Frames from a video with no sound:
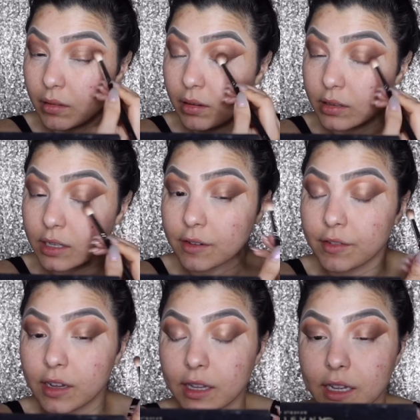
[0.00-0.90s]
Has it
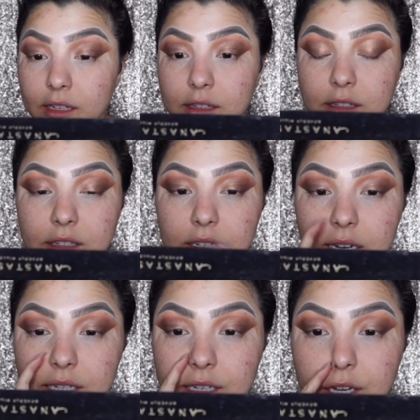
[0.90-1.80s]
ever, like, do you
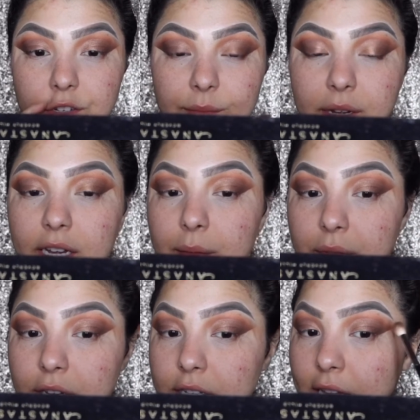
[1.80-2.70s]
guys change your makeup
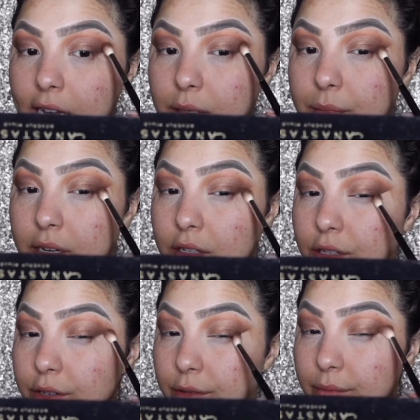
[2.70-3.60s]
look last minute
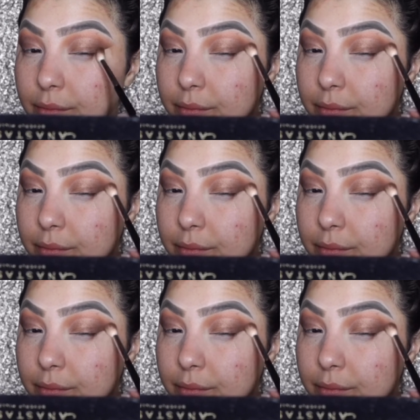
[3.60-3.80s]
too?